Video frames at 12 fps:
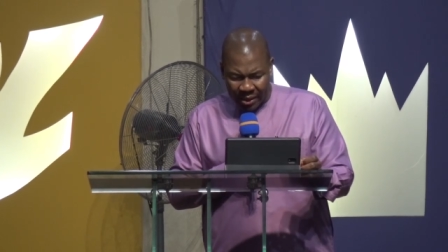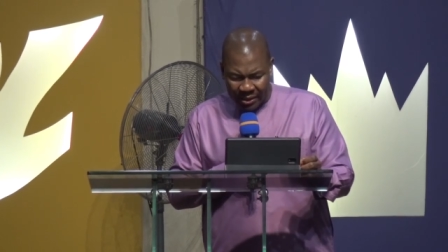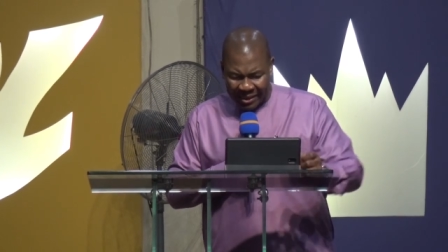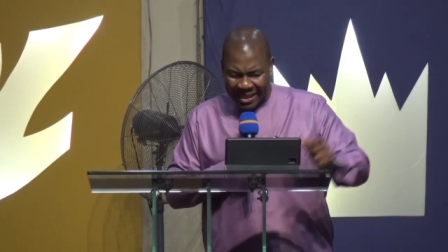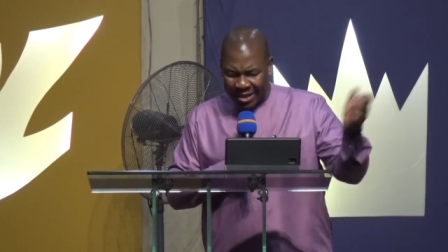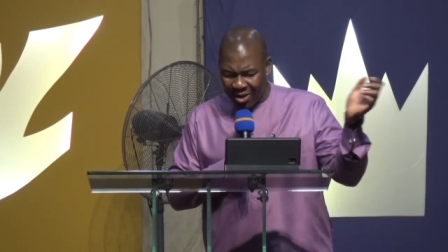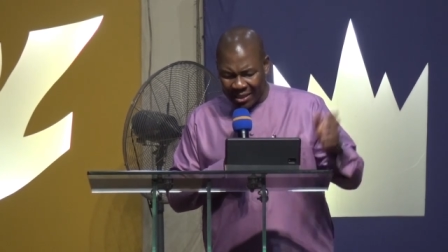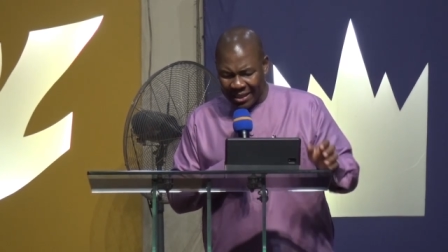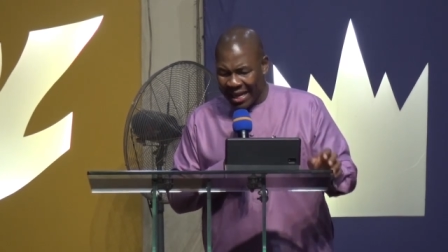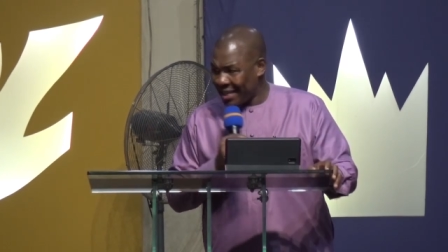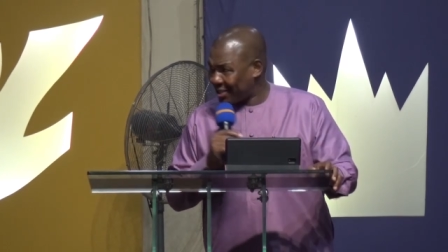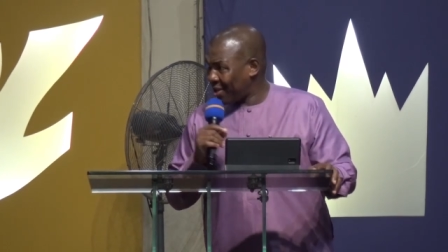The second thing
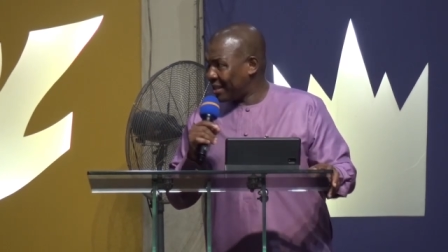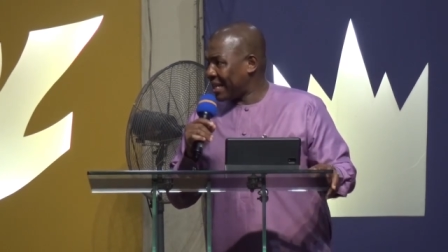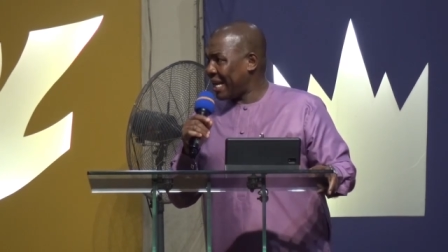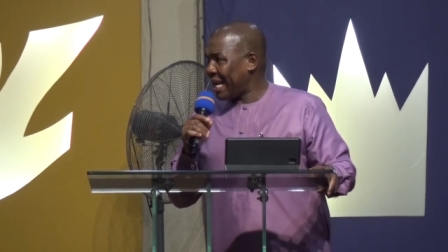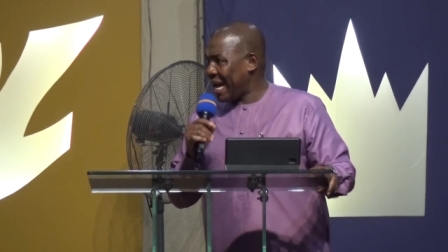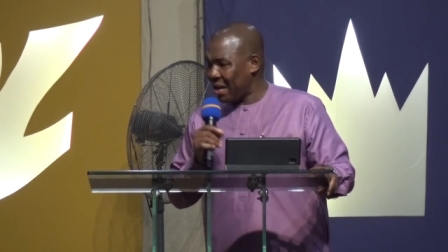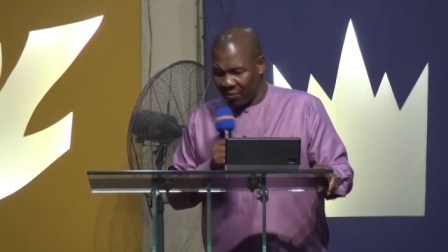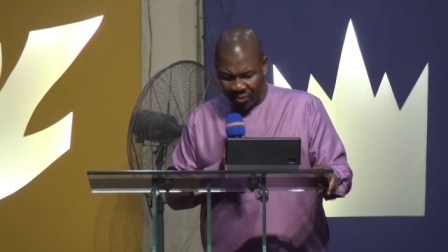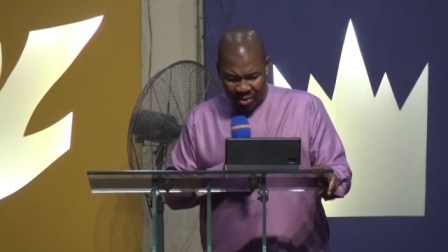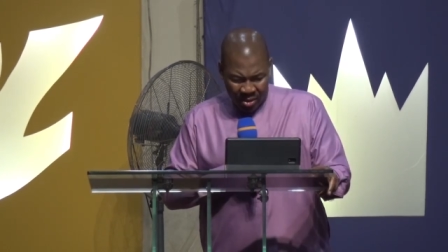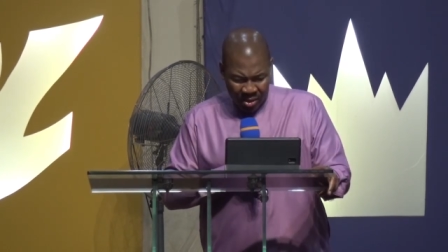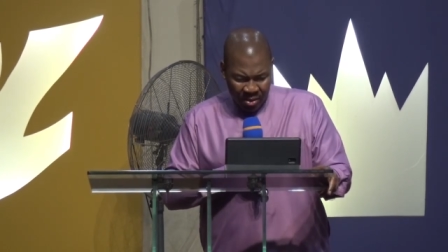I saw in her life,
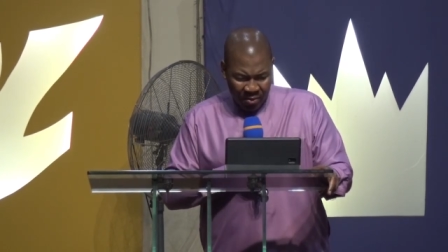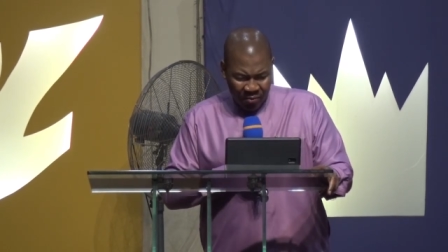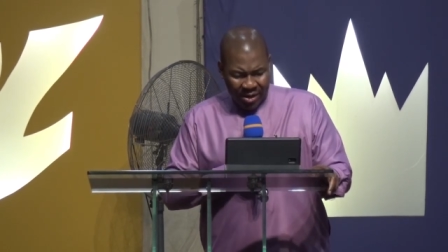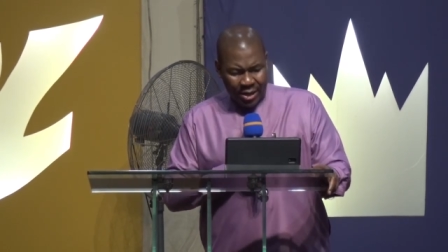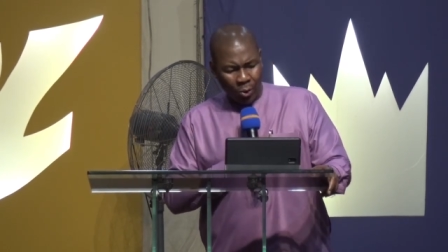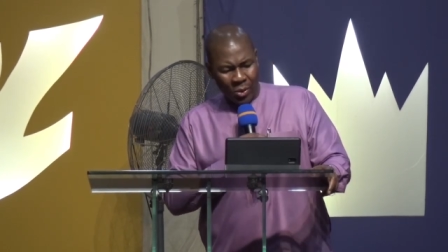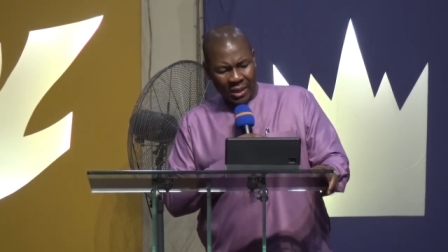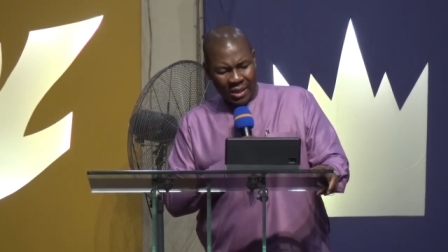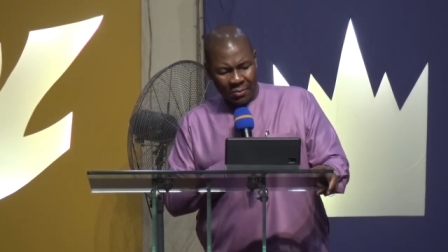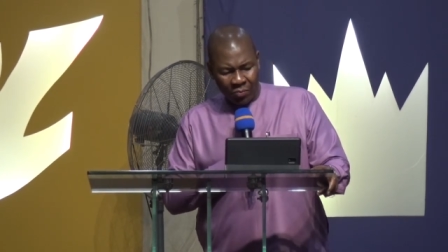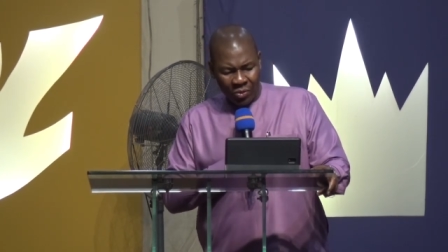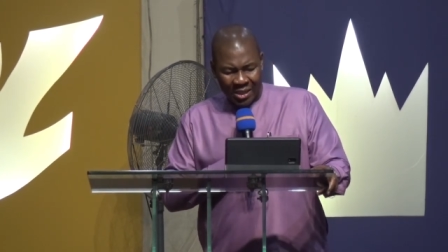very
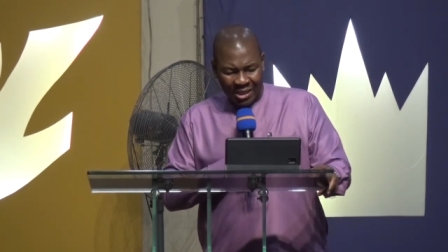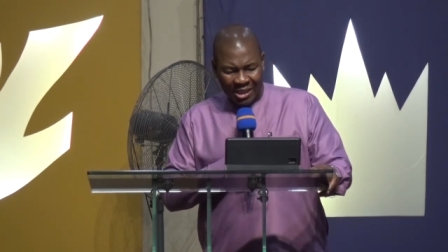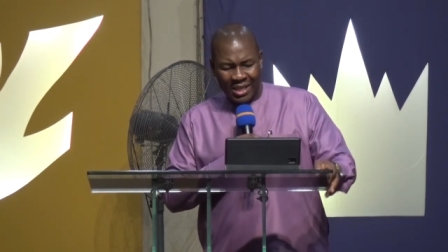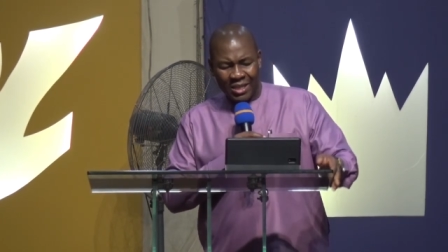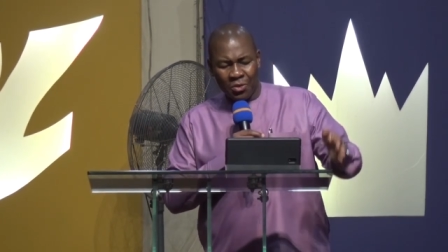quickly, she